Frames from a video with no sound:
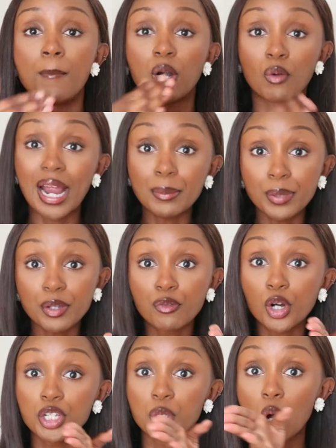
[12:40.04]
but right
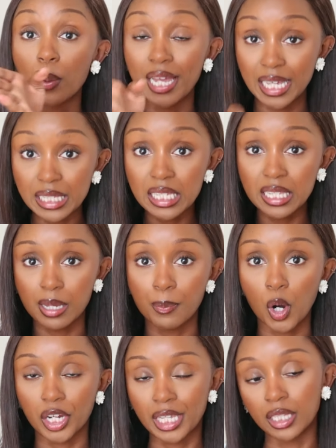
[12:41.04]
before you go into the
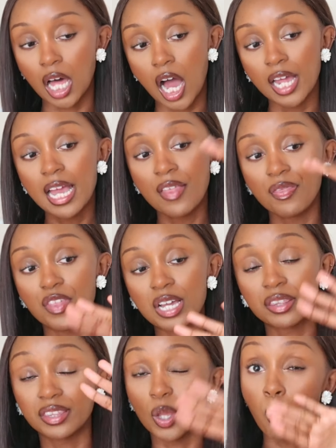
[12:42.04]
parking lot,
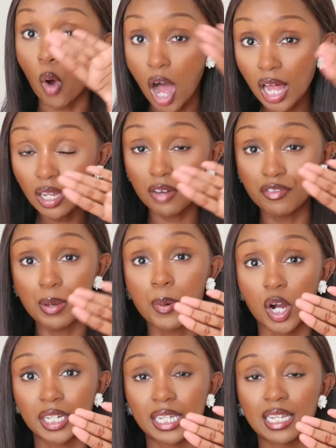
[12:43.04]
the wall of the
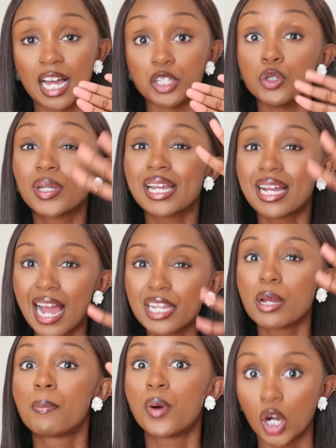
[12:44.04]
parking lot, you can kind
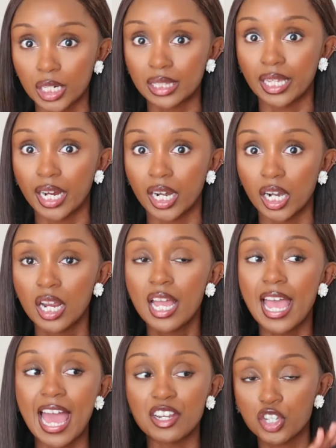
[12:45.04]
of park there
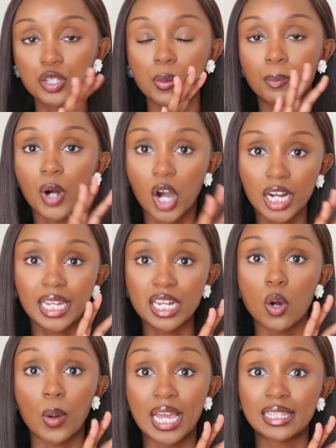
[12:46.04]
and just park in
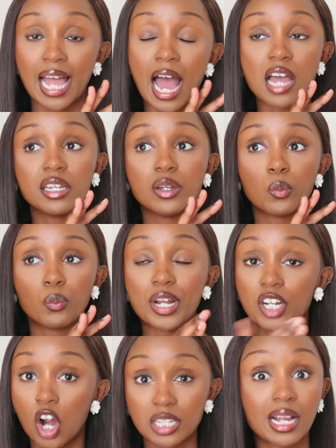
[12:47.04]
a way that
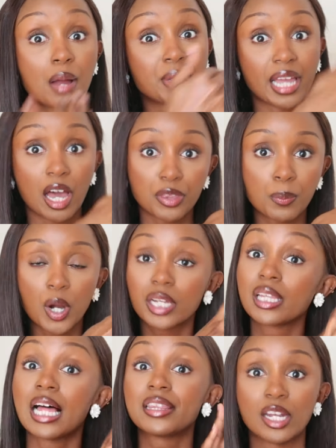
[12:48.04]
when cars are coming out the
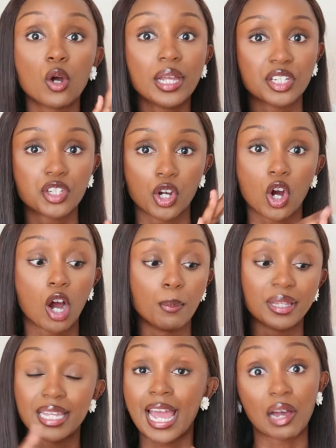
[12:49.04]
parking lot, they don't hit your car,
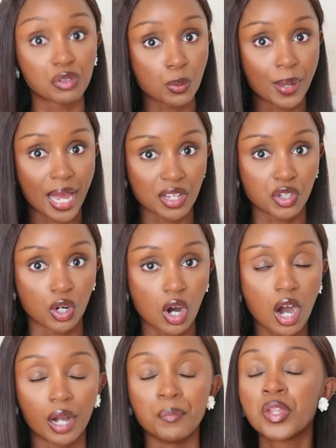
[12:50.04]
but they have to pass your
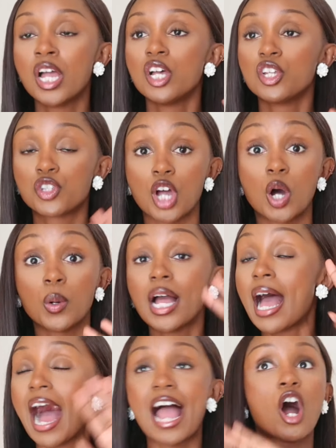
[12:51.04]
car. So
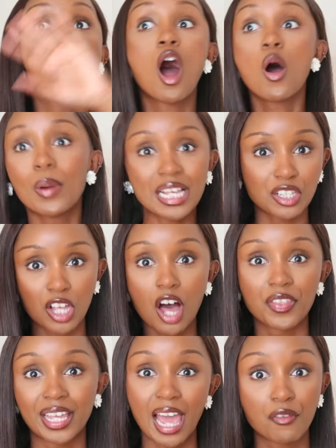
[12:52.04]
I always saw
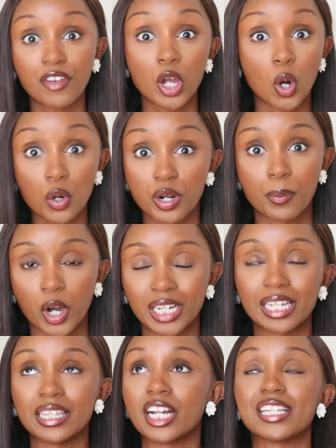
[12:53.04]
the cafe owner
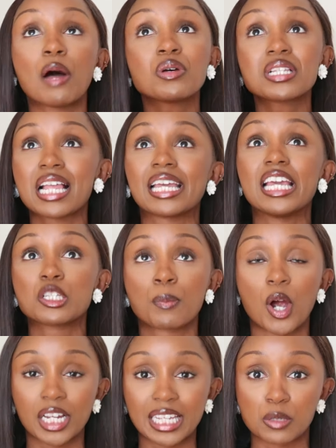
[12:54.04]
parking there. That was like his
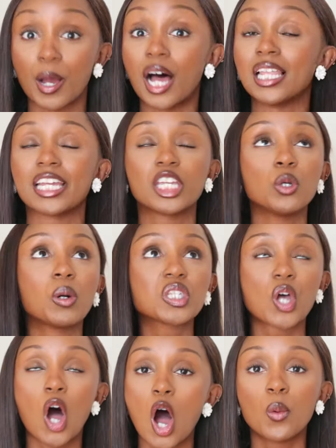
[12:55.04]
parking spot. Like, he
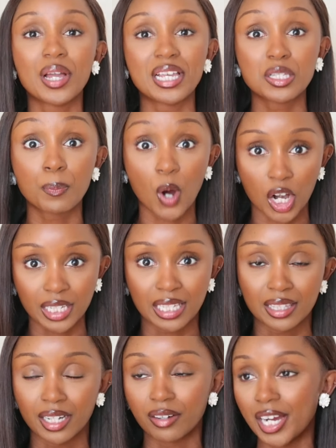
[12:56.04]
was always
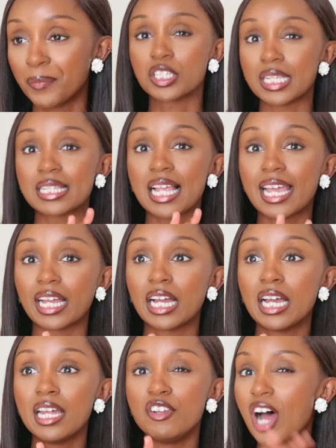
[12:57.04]
parking there, right? Because it's like
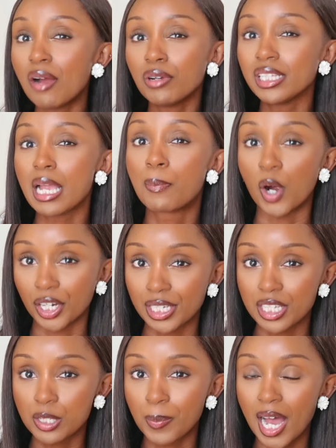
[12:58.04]
not really a
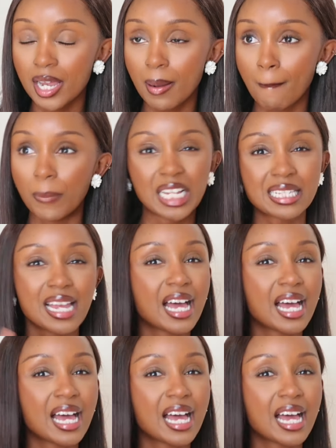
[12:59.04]
parking spot, but it's